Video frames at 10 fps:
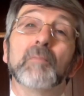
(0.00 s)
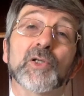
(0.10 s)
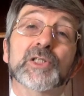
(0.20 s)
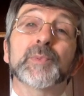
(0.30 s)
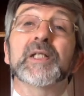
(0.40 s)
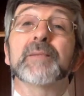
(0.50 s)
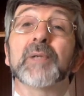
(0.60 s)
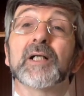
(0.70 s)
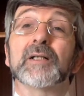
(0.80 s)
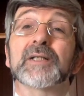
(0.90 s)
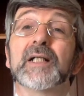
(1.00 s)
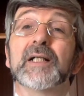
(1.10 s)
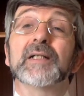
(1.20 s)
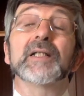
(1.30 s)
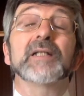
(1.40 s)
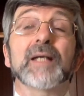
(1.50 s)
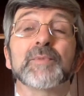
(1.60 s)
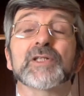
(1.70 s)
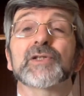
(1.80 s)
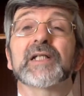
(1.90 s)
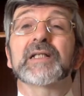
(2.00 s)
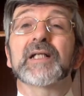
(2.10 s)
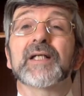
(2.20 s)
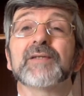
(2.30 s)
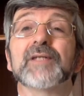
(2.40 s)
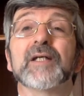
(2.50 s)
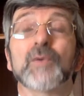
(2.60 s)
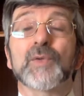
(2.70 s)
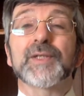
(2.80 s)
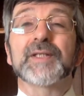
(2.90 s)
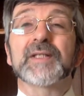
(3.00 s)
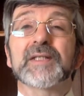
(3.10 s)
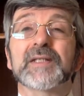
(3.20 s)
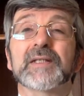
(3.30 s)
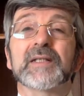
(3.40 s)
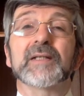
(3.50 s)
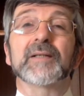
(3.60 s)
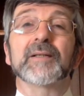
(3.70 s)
possibly in part to demonstrate their authenticity.